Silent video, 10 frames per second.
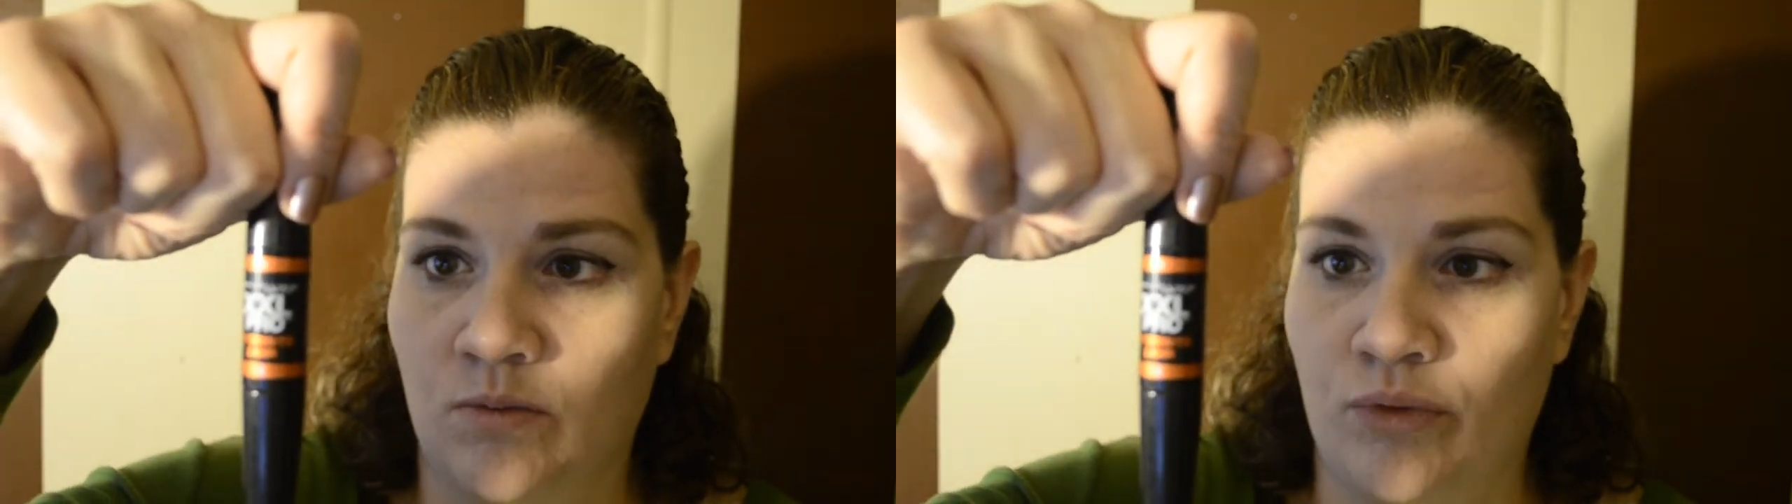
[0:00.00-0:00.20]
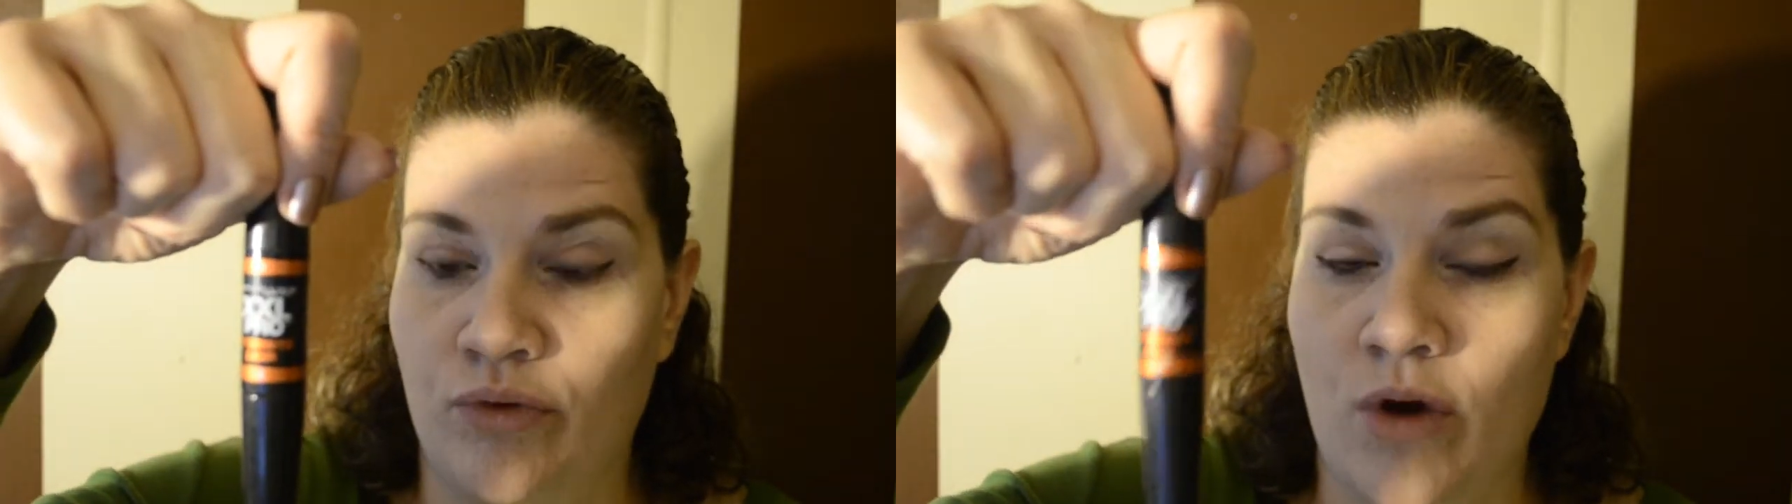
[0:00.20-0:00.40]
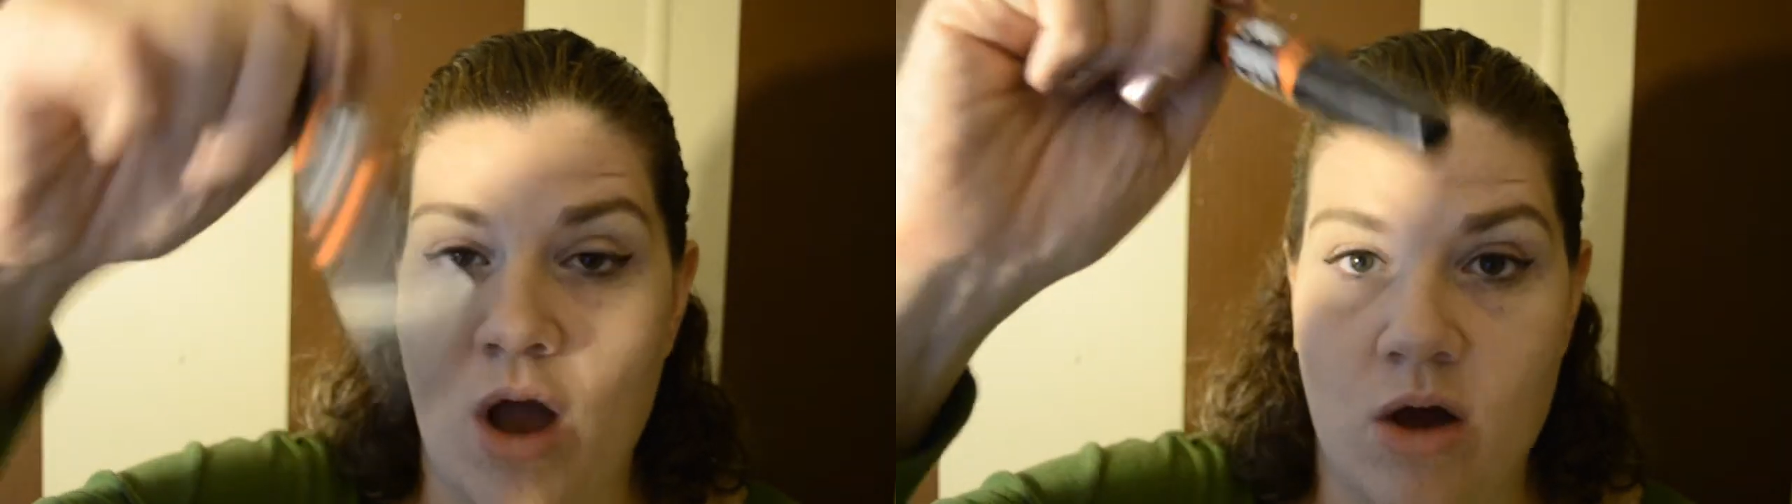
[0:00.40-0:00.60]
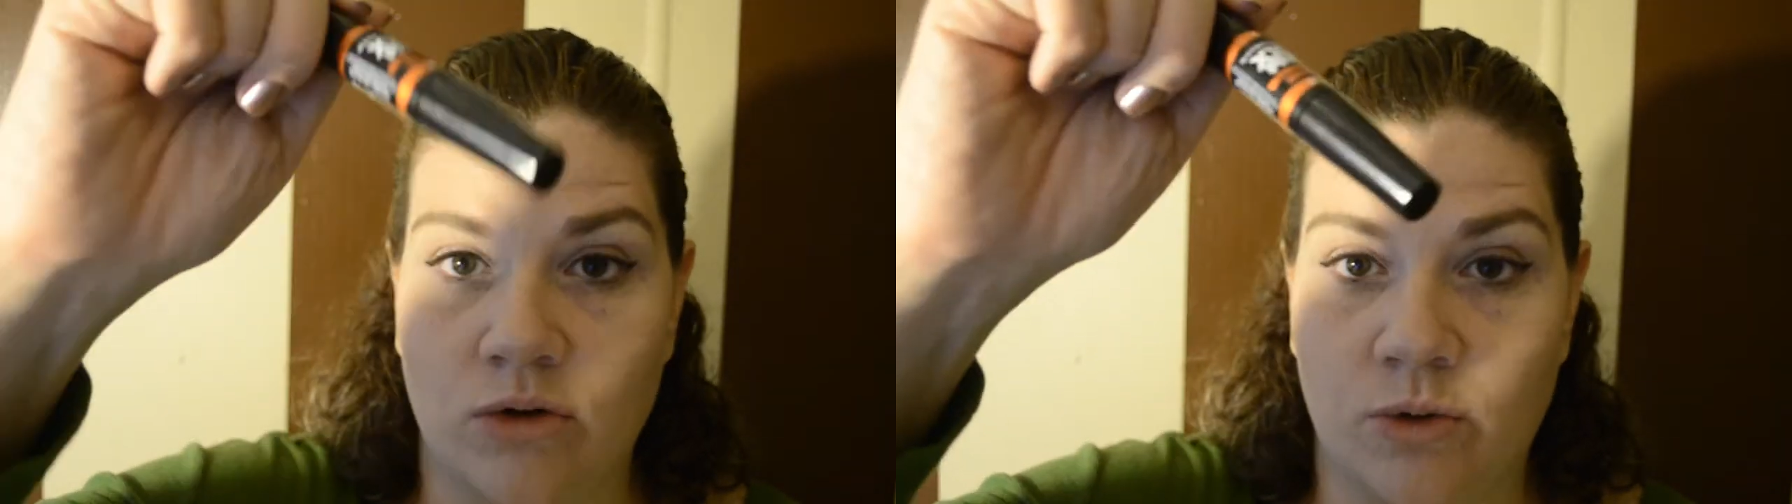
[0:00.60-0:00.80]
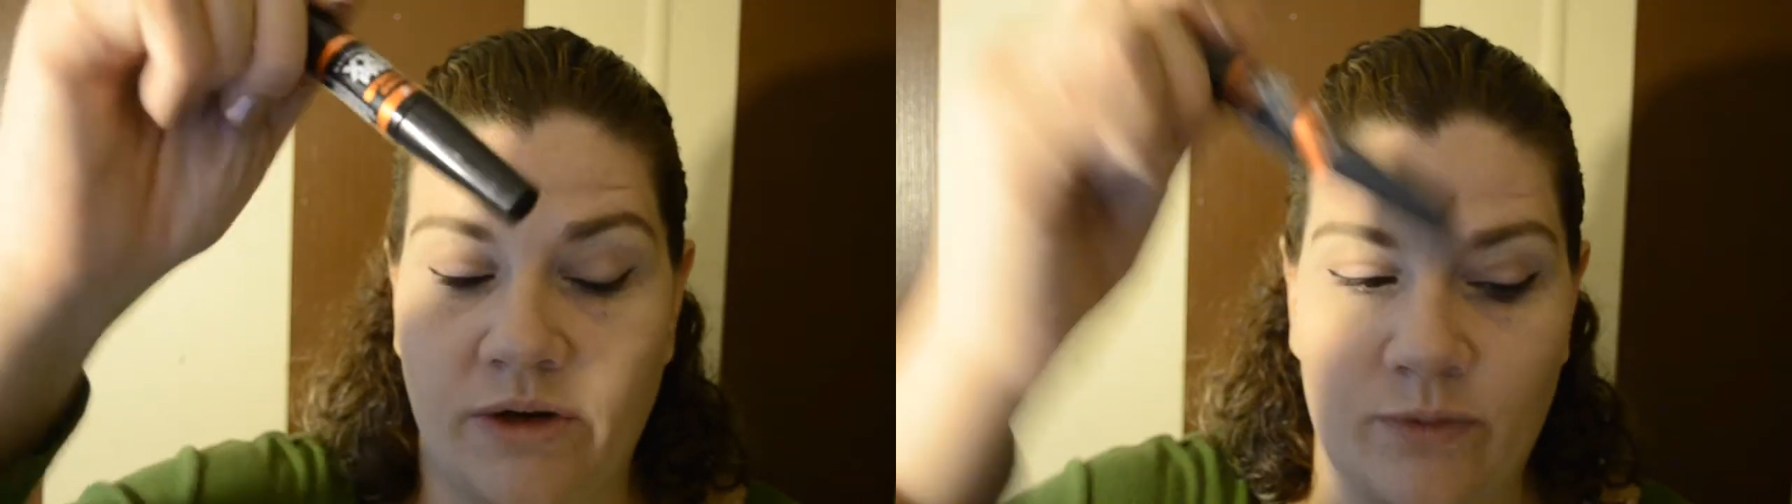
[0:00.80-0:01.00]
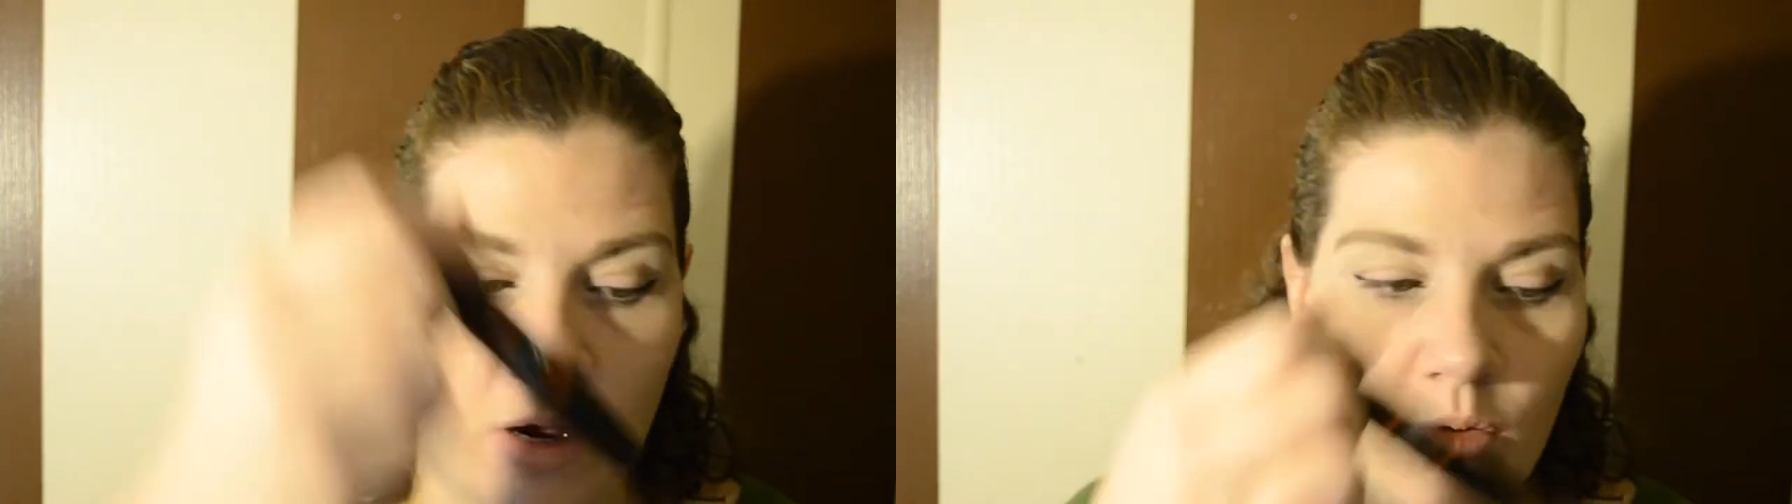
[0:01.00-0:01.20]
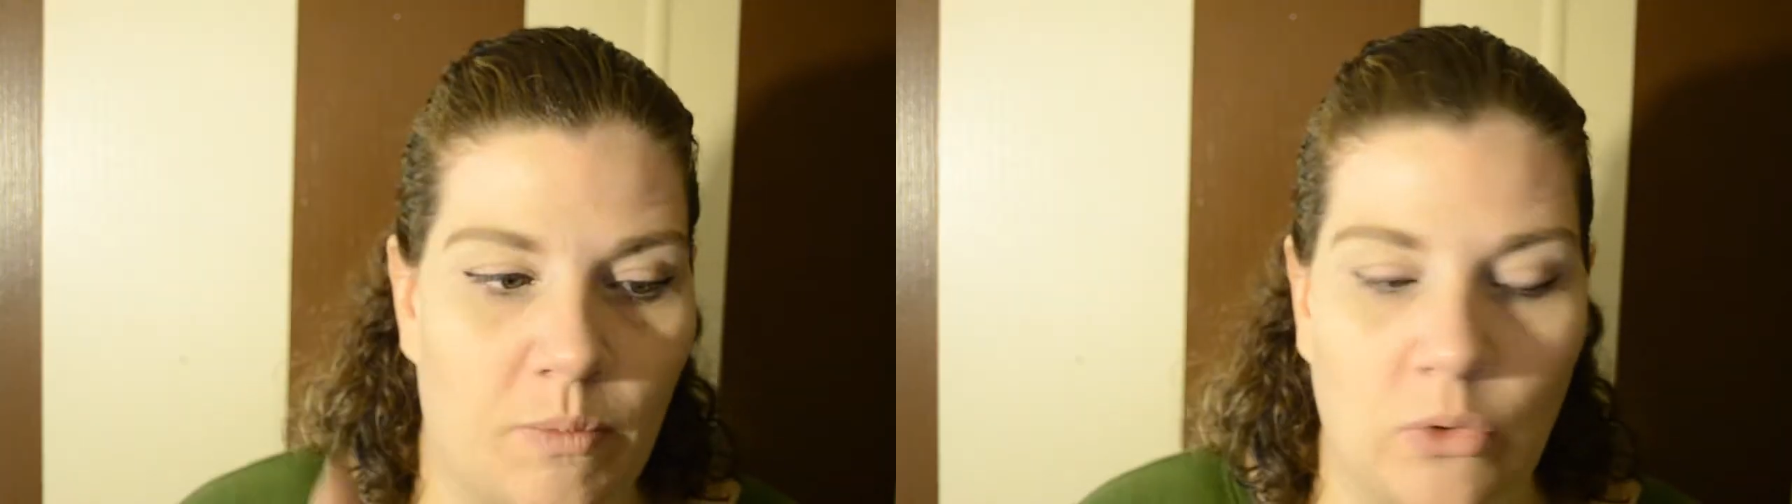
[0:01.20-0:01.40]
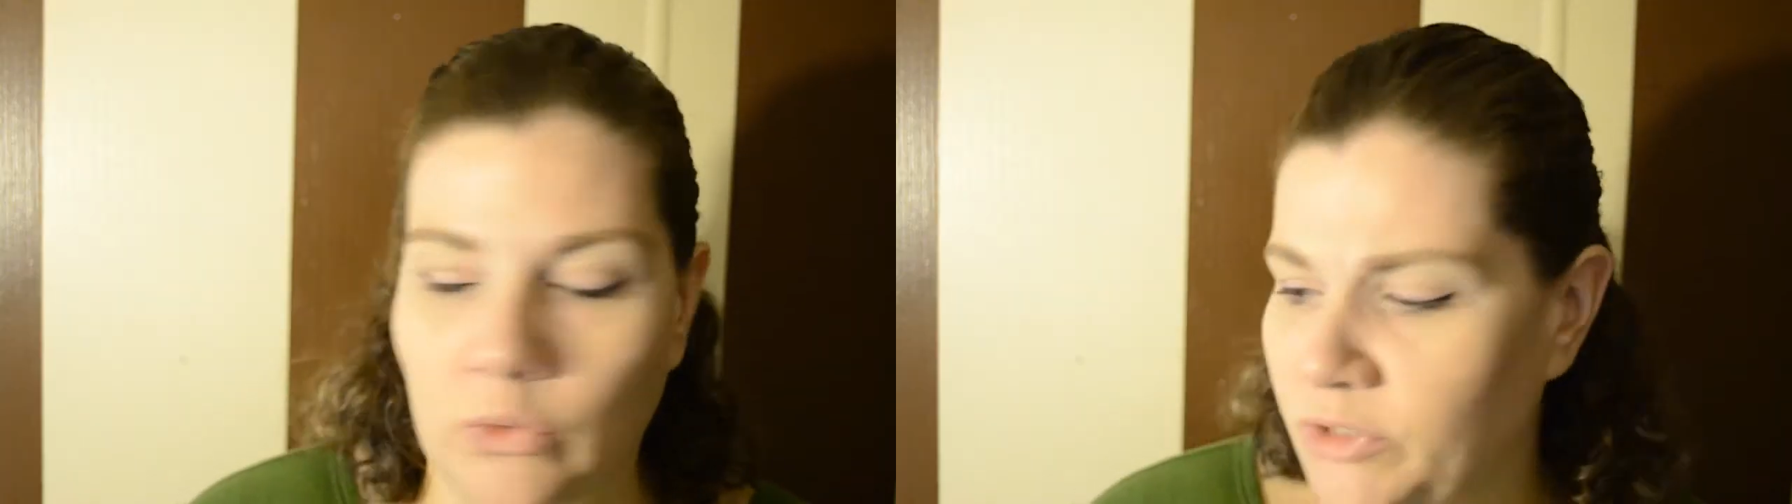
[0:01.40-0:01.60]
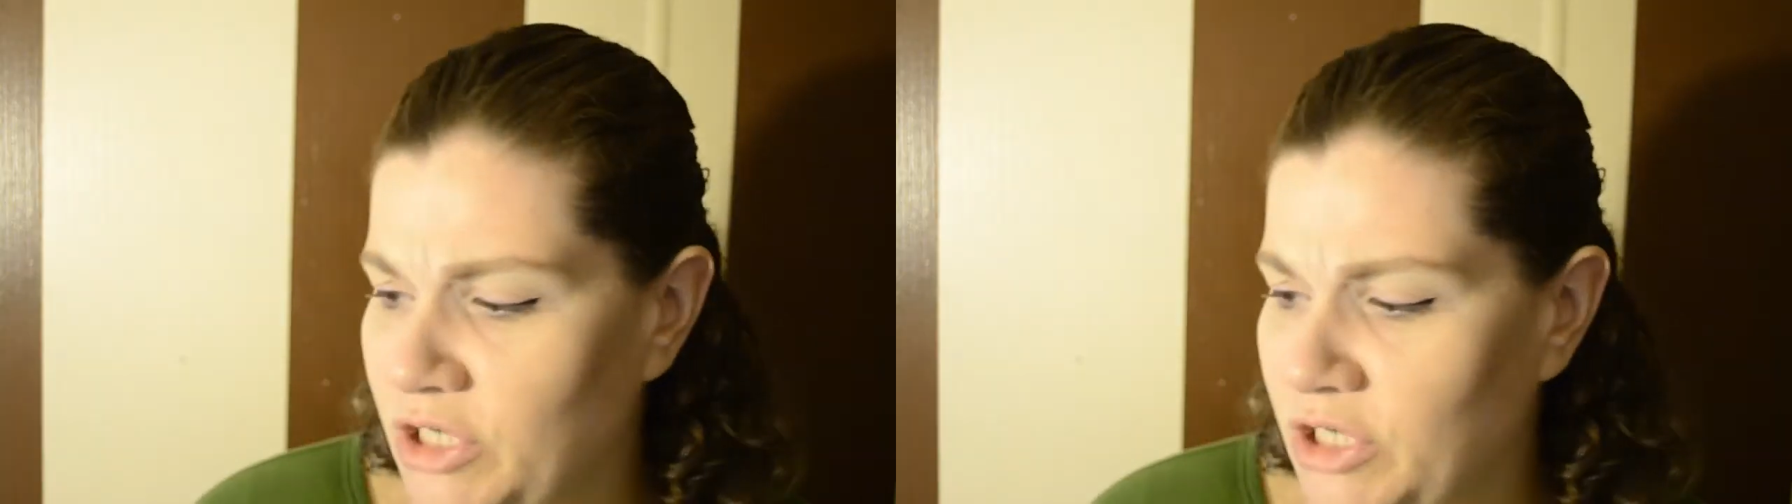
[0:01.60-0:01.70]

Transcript: Pro 24-Hour Bold,